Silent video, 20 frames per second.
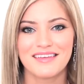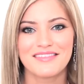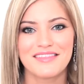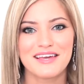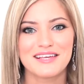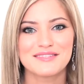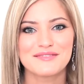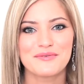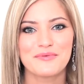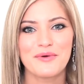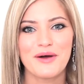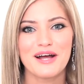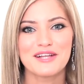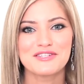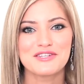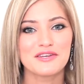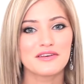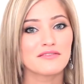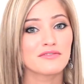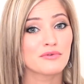Thanks for
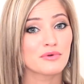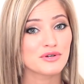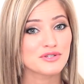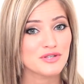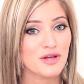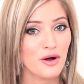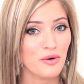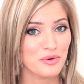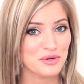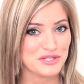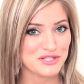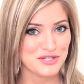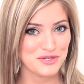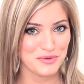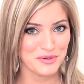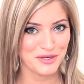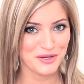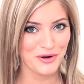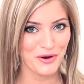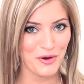watching, and of course, always
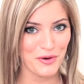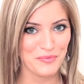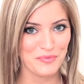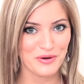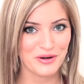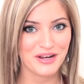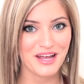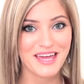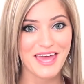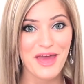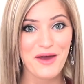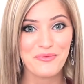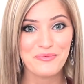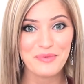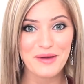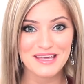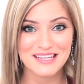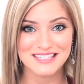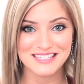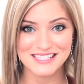doing your homework. I
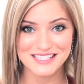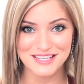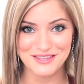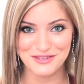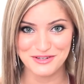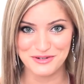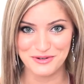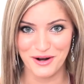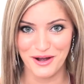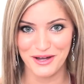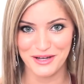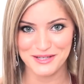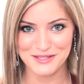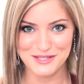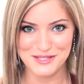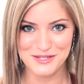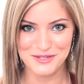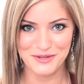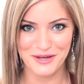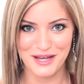can't wait to see the drawings
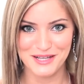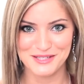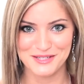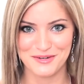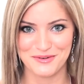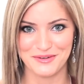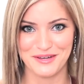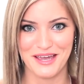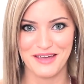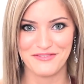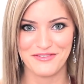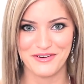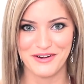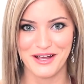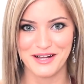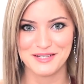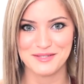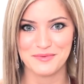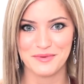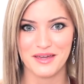that you guys create for
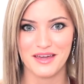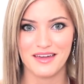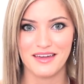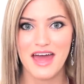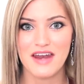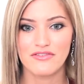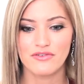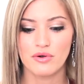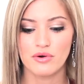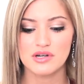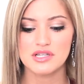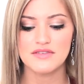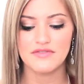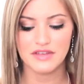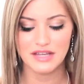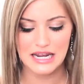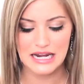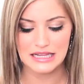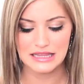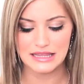next week. And of course, if
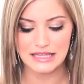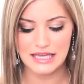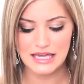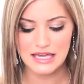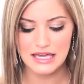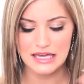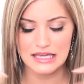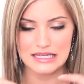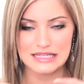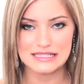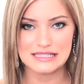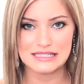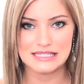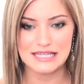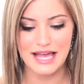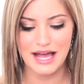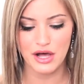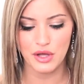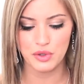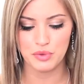you need a link, it is
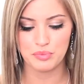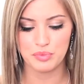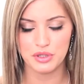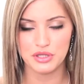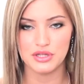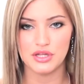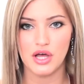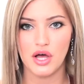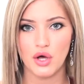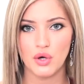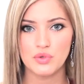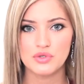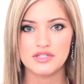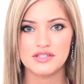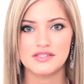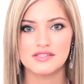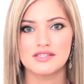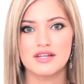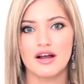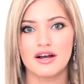down below to
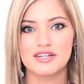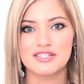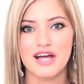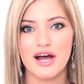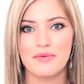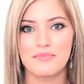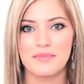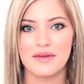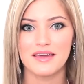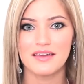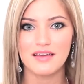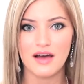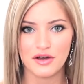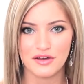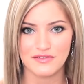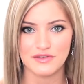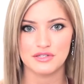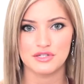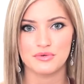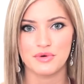star.me. I'll
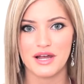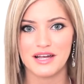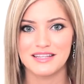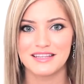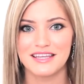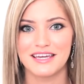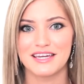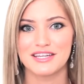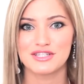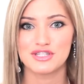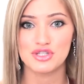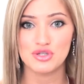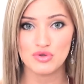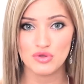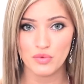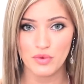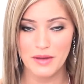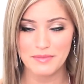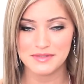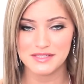give you a direct link to
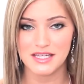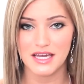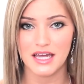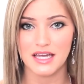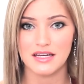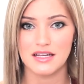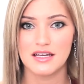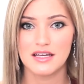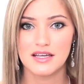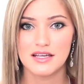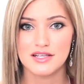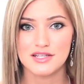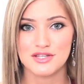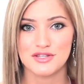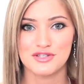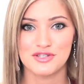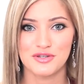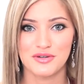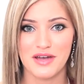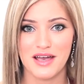the website so
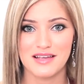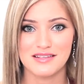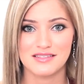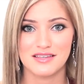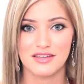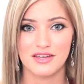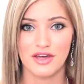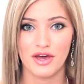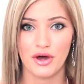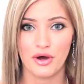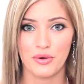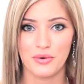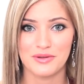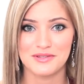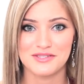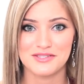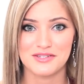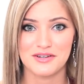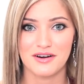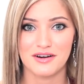that you guys can go
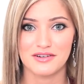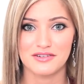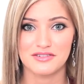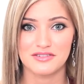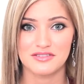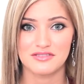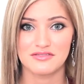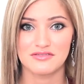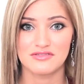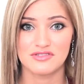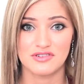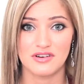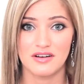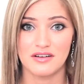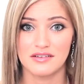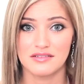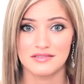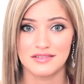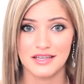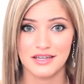and start
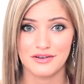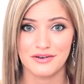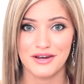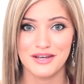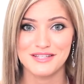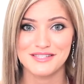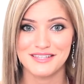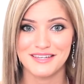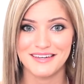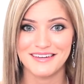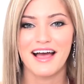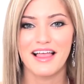drawing like crazy.